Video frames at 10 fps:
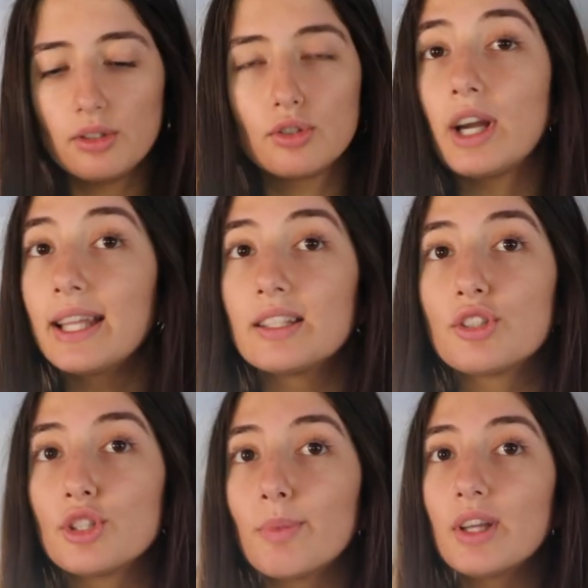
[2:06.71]
just try this
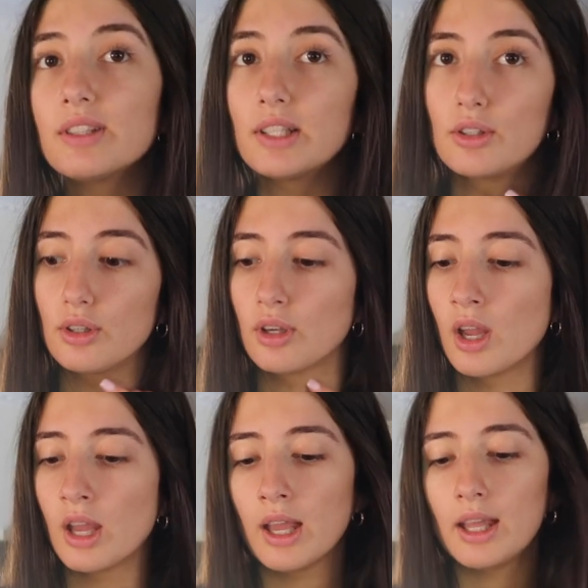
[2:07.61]
just because I do
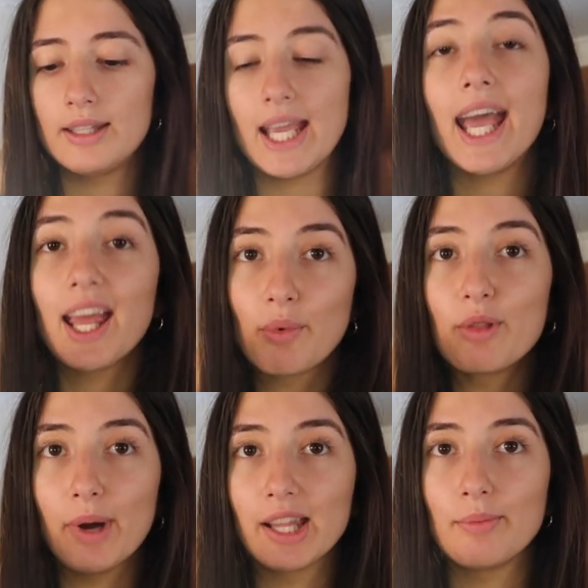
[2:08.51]
tan
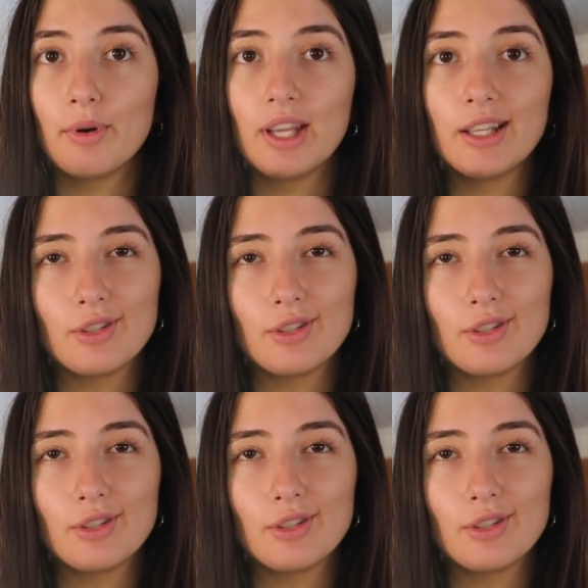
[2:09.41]
with Bali Body.